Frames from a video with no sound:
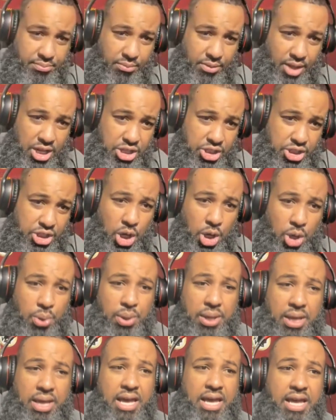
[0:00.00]

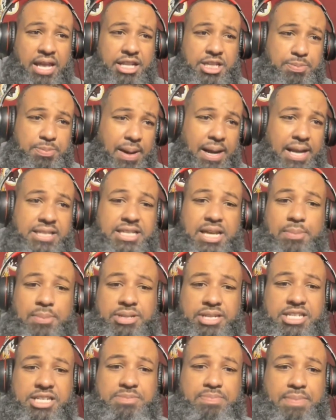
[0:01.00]
So, Spiders
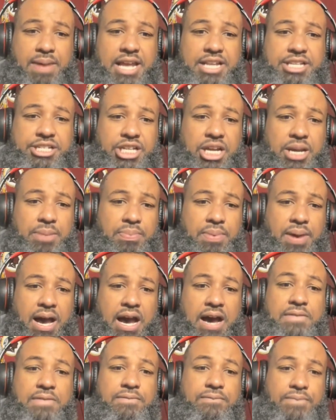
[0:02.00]
coming to this matchup
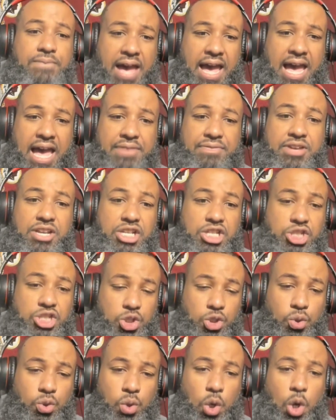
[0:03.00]

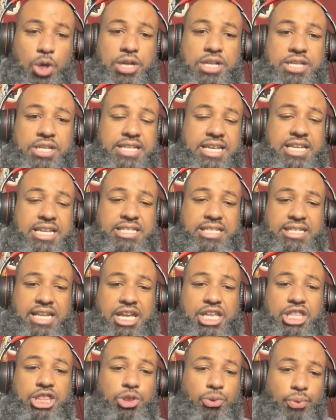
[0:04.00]
5-2 on the
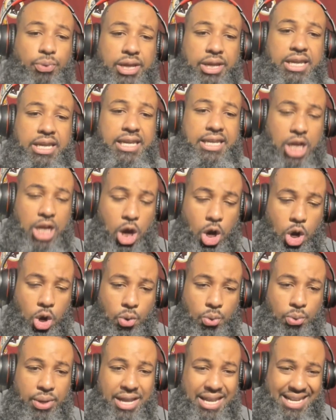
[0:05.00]
season and
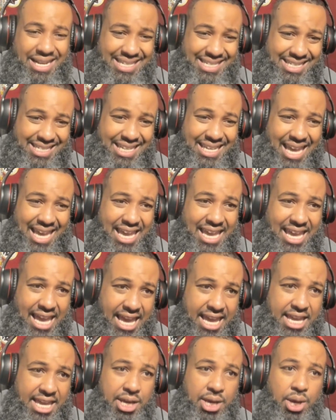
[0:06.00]
3-0 in the
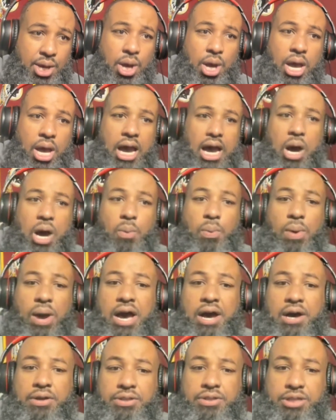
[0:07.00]
CAA.
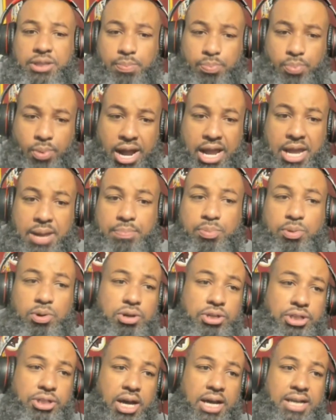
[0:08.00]
While the Bryant
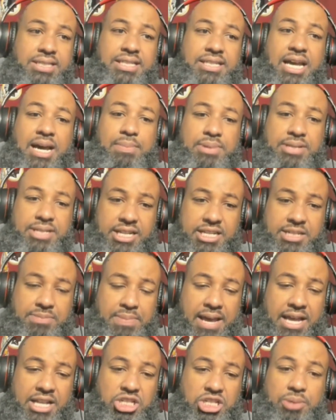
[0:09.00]
Bulldogs come into this
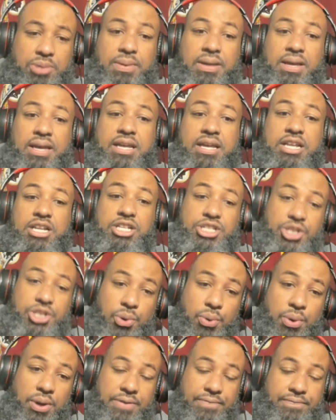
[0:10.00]
matchup
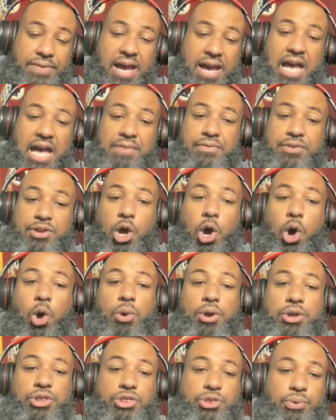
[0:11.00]
2-5 and
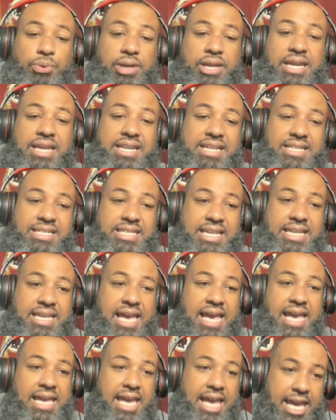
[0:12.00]
0-3 in the
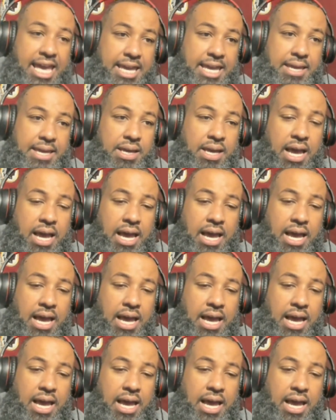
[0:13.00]
CAA.